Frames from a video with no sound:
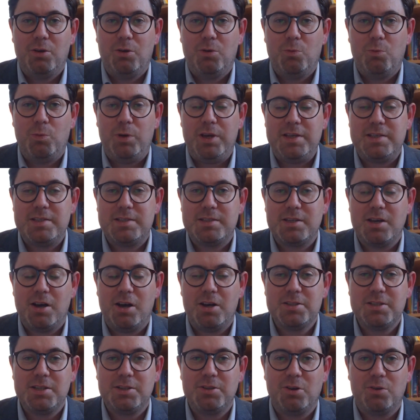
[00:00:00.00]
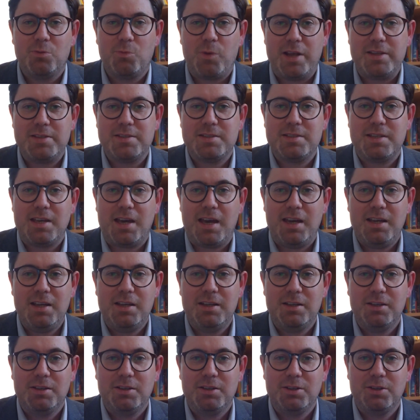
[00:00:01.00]
We started on
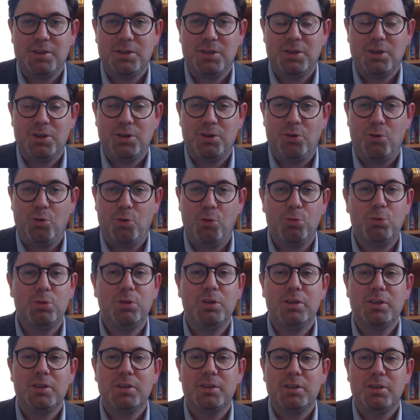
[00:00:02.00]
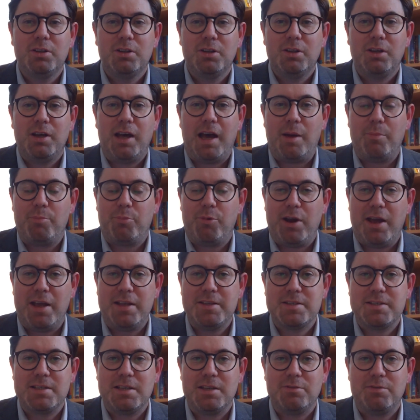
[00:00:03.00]
Wednesday, all
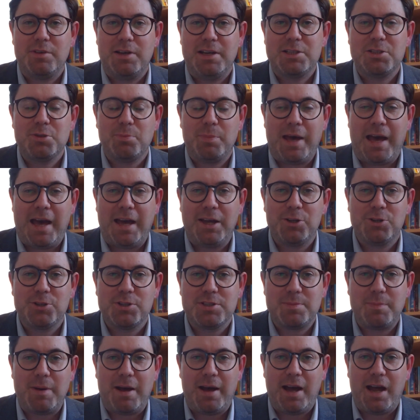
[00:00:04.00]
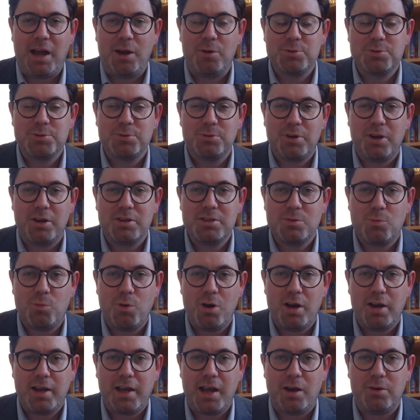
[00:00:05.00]
apprehensive, a little bit anxious about how it was all going to
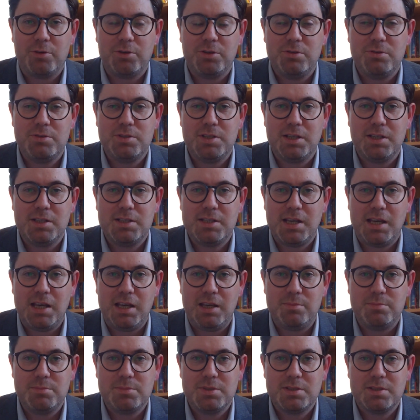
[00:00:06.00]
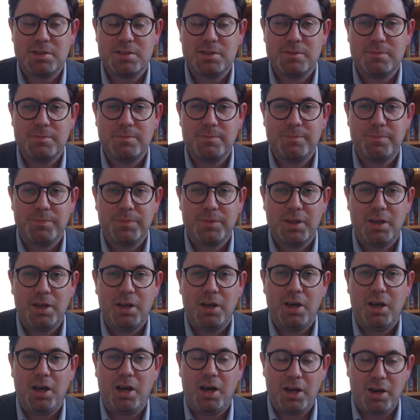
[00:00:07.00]
work out using Teams.
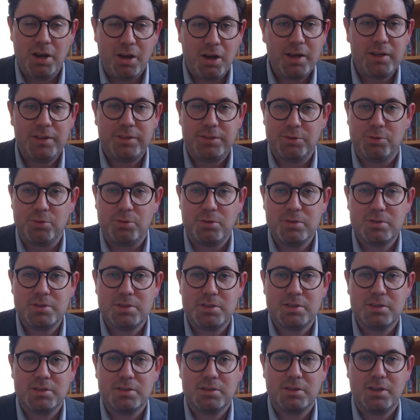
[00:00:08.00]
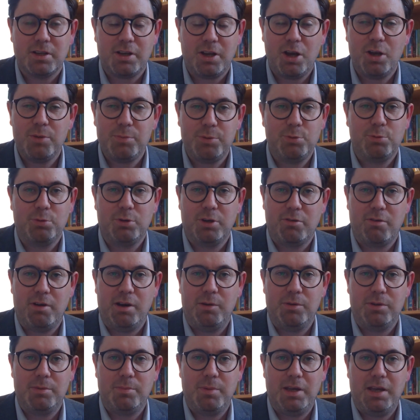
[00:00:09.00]
And I thought, and I hope you all agree
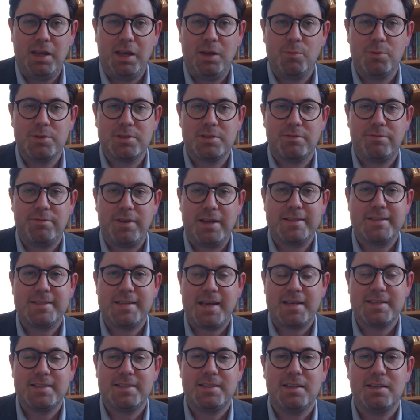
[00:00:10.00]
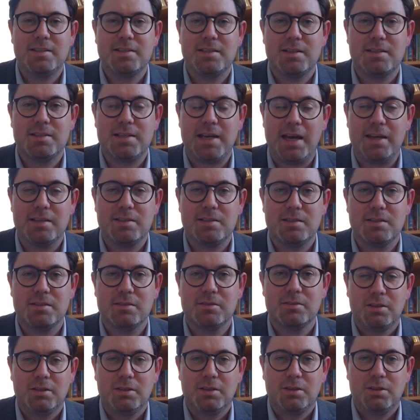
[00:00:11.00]
with me, it was a fantastic success.